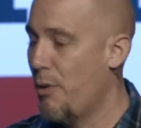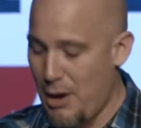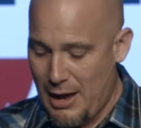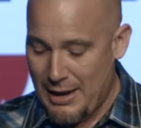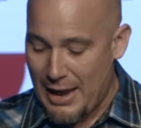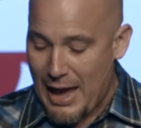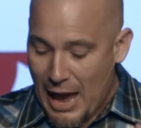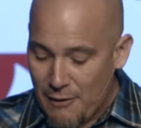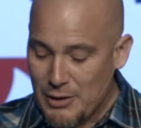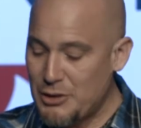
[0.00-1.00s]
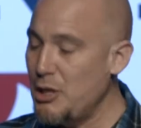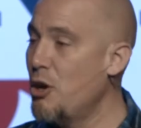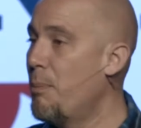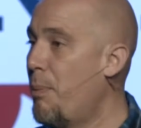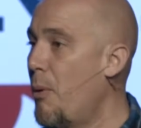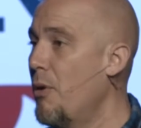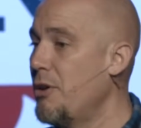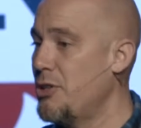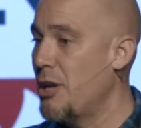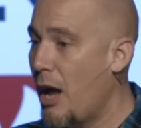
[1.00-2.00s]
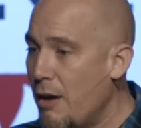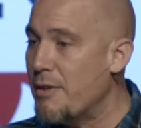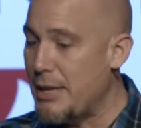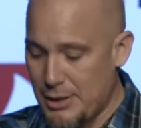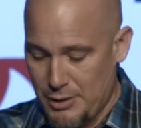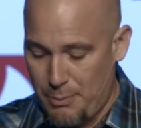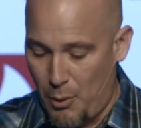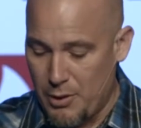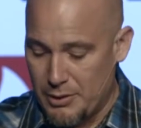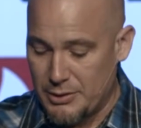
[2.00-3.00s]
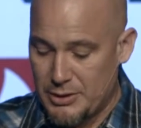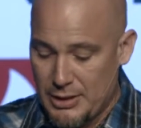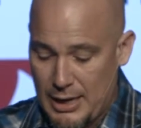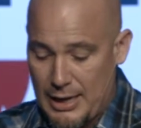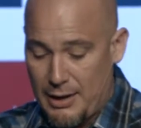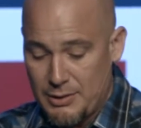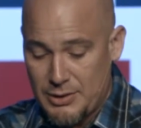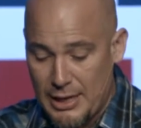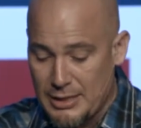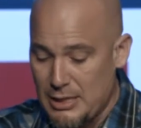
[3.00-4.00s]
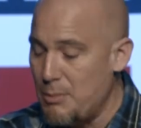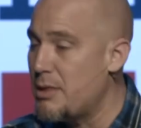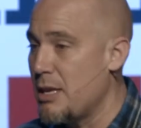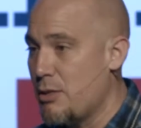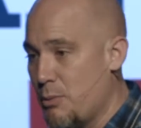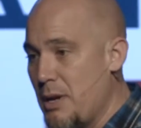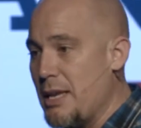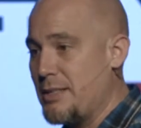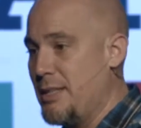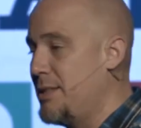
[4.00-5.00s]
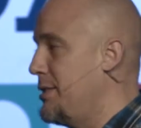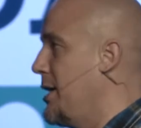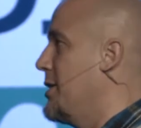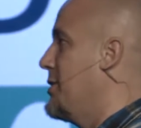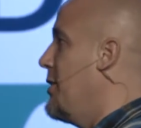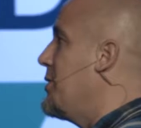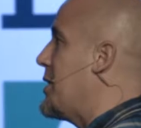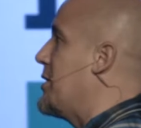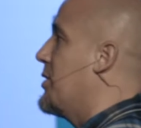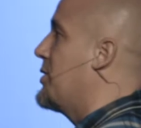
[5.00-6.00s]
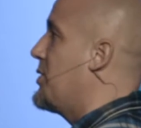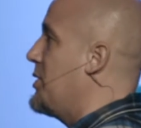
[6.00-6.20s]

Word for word: not, every single portion of it is important. Uh, 2 Timothy 3 16 and 17 tells us